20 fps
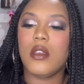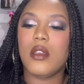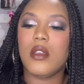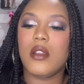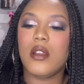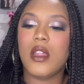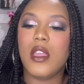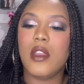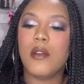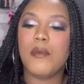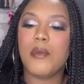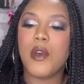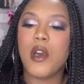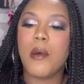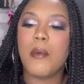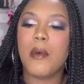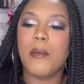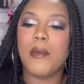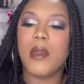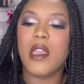Clean
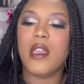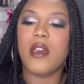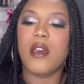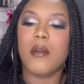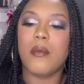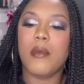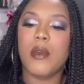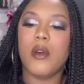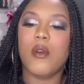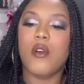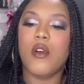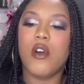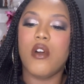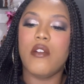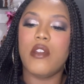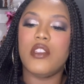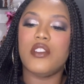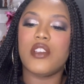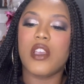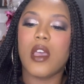Balm and Makeup Melt,
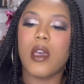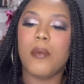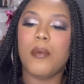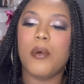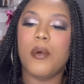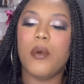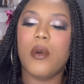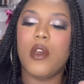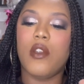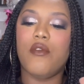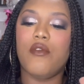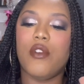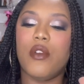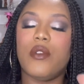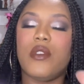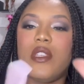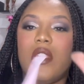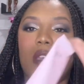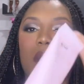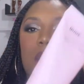Orange Apple and
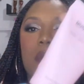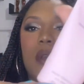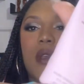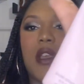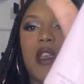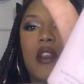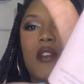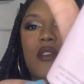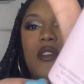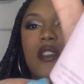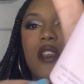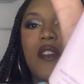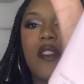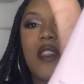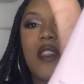Rose Hip. It looks like